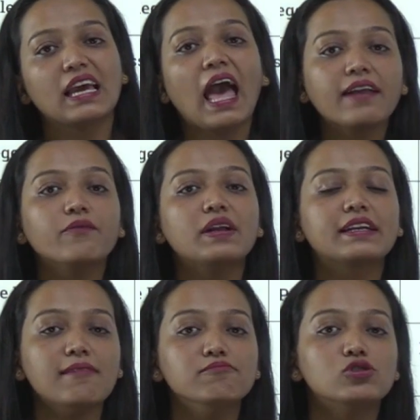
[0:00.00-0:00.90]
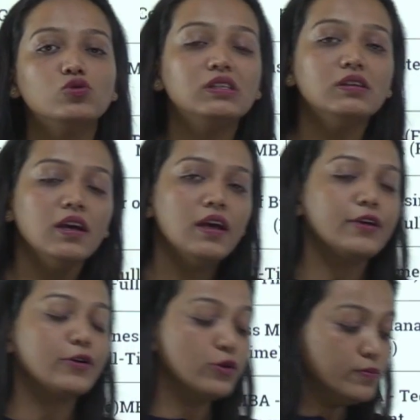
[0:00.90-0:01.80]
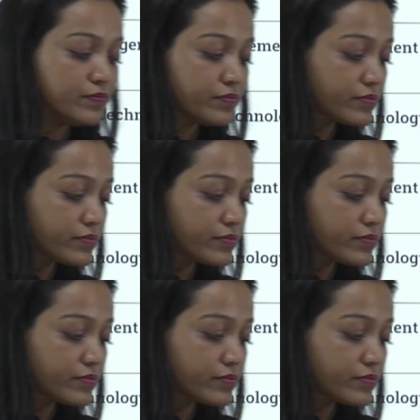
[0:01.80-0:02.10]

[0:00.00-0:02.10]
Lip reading: And when it comes to, you know,